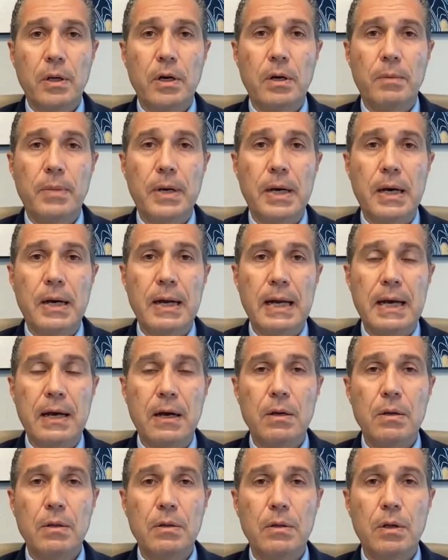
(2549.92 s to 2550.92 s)
earlier about
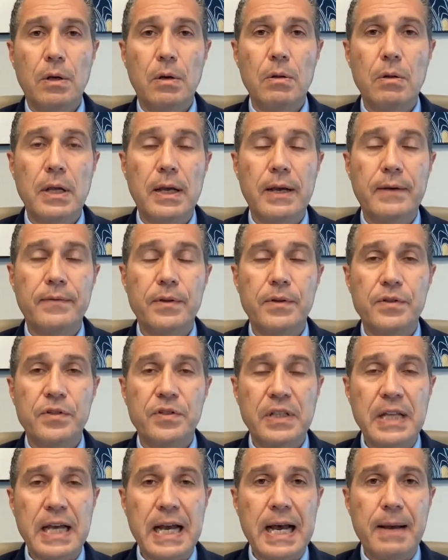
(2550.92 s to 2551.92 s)
how low level
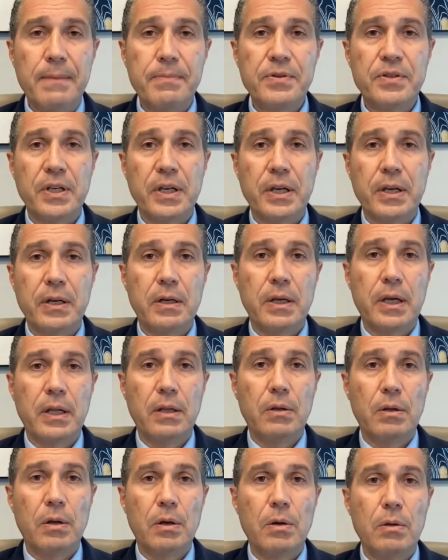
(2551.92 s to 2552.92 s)
stops and,
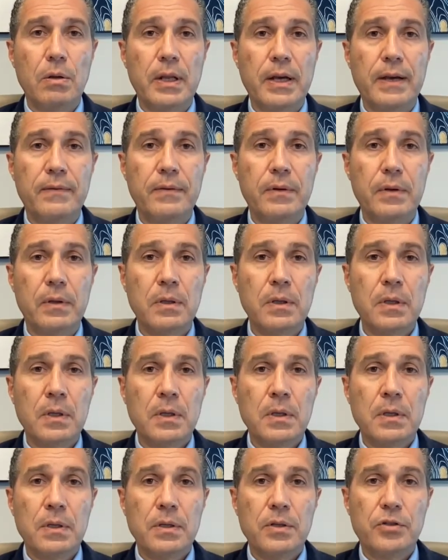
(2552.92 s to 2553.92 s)
and low level
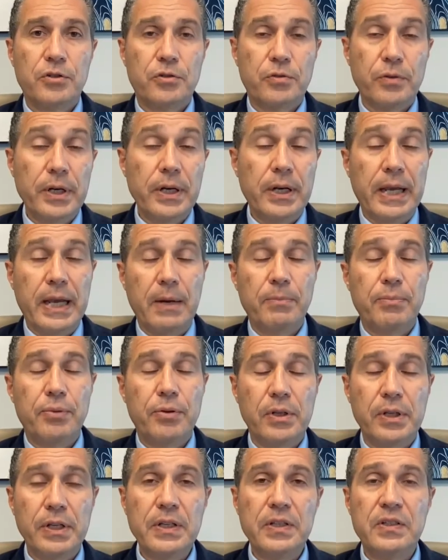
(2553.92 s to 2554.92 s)
street and
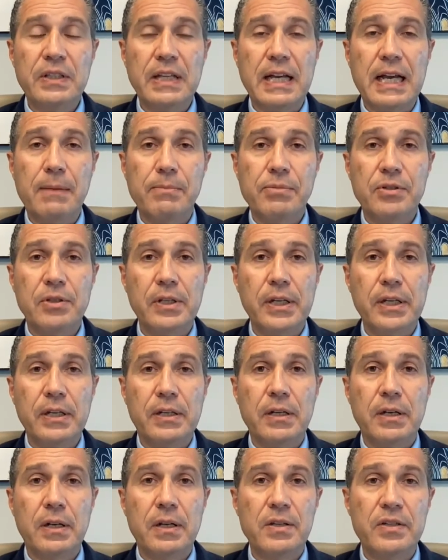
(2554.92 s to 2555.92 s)
police stops lead
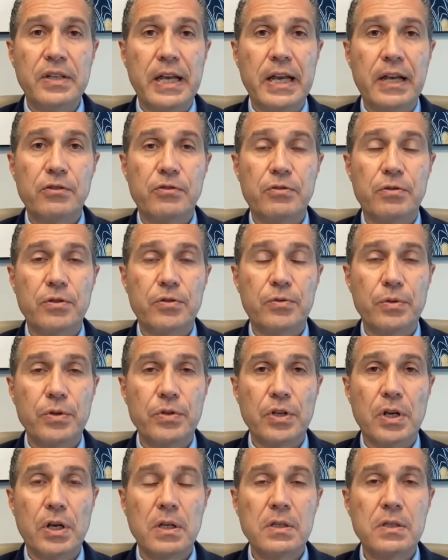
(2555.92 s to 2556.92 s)
to disastrous
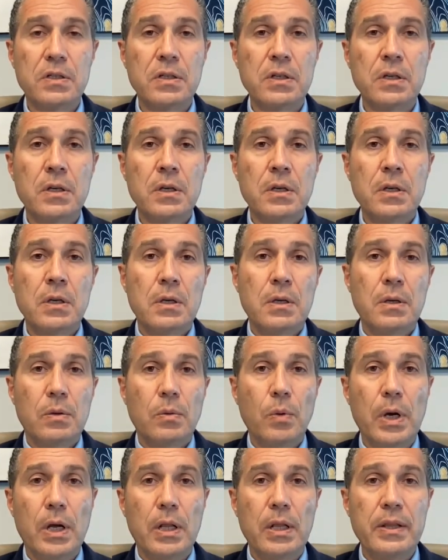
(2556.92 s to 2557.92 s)
results.
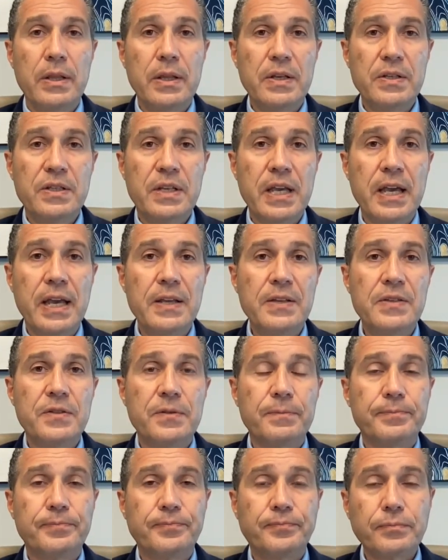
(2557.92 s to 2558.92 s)
Well, in this
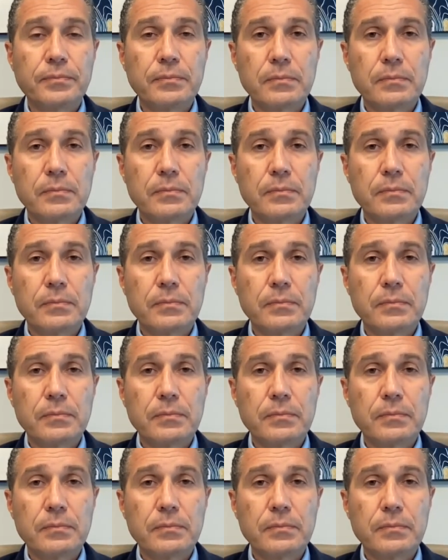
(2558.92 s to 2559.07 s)
case,